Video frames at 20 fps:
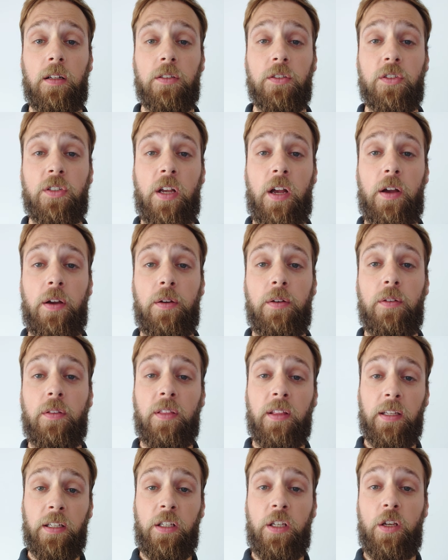So
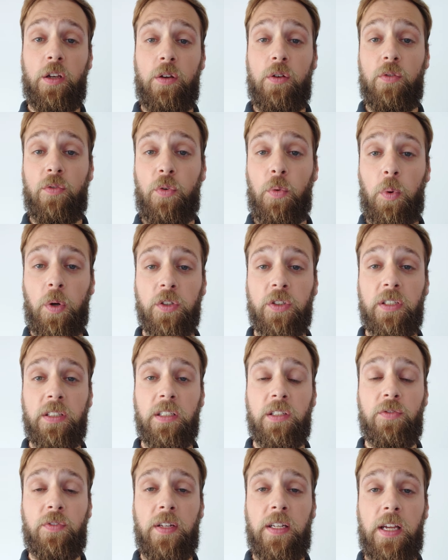thank you for watching
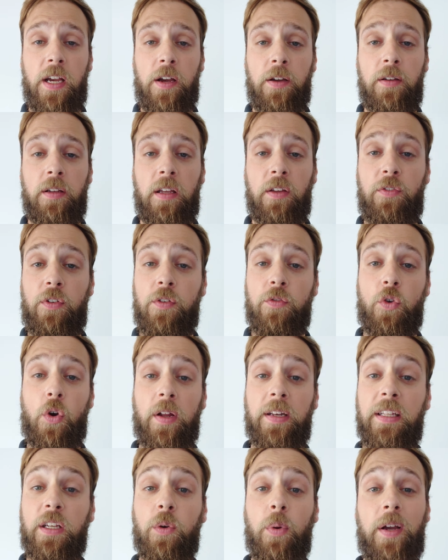this video. If you've got
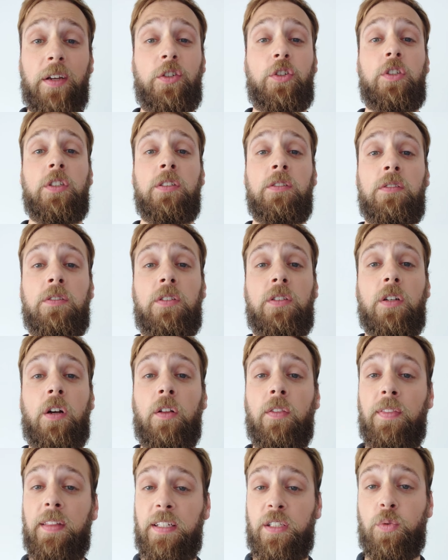any questions
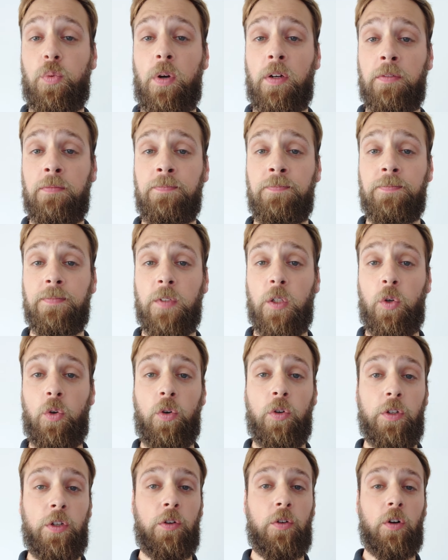on this one,
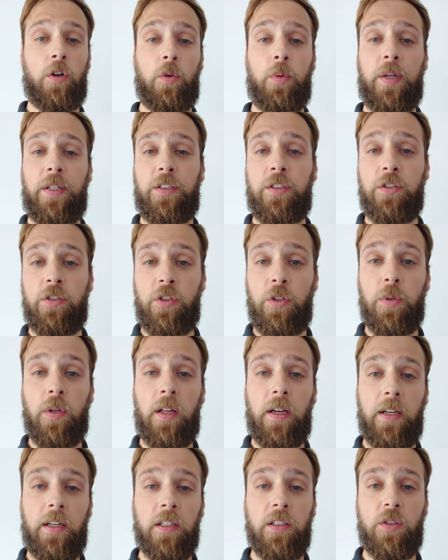or you've got questions you would
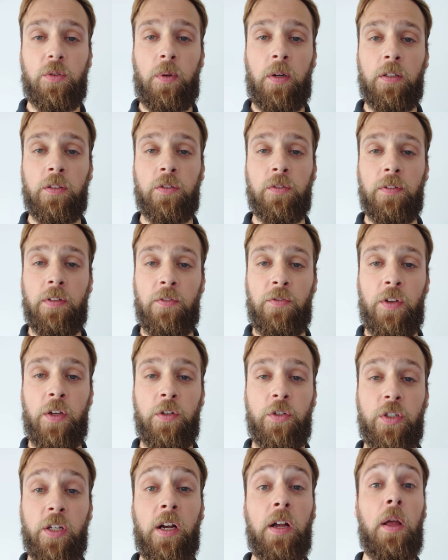like us to answer in the
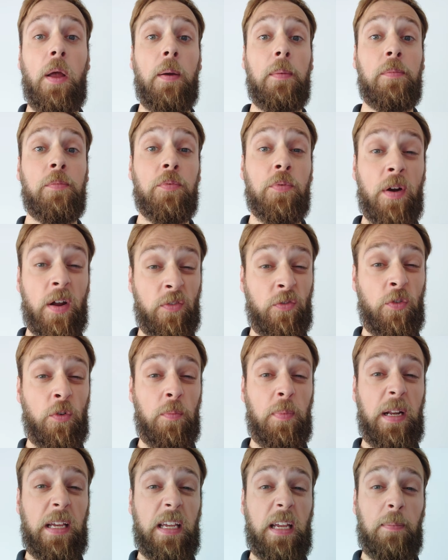future,
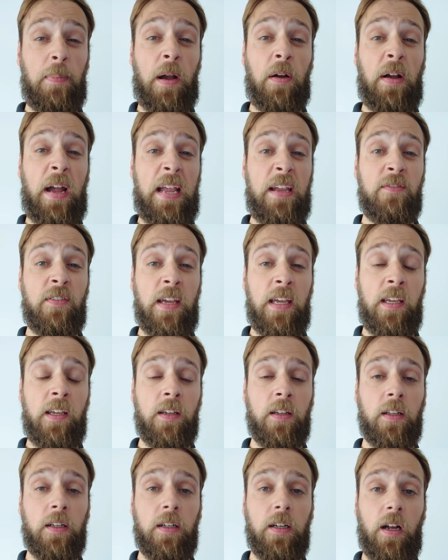preferably about AV.
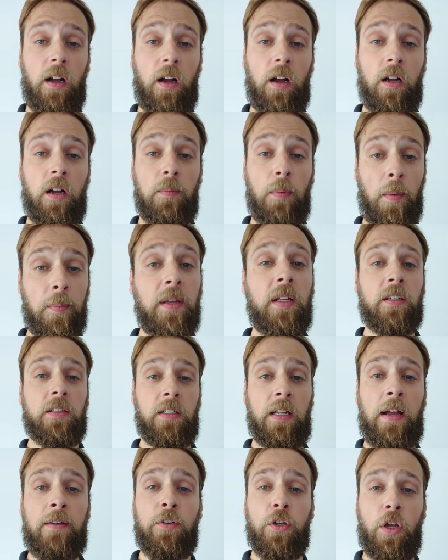I mean, I
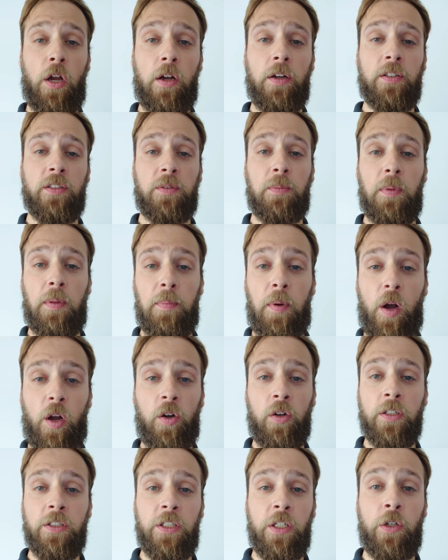can have a go at some of the
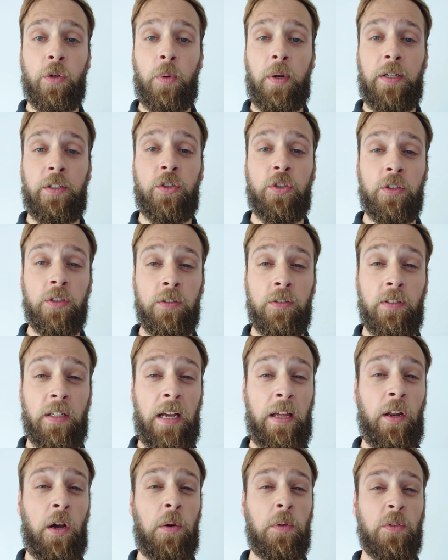biology questions,
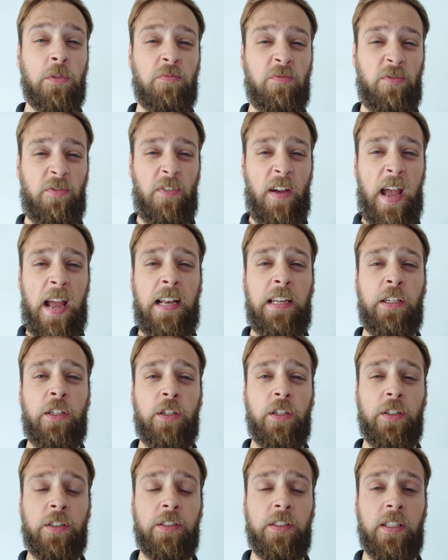and I was fairly
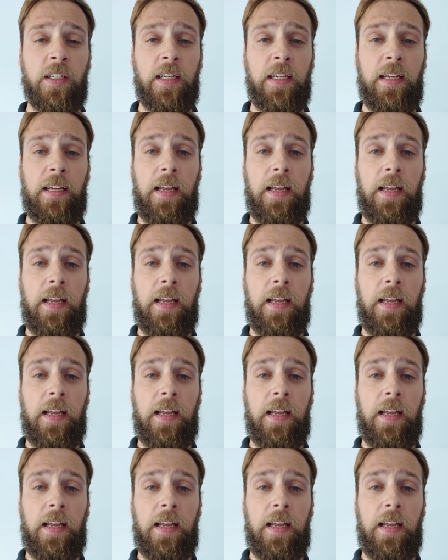good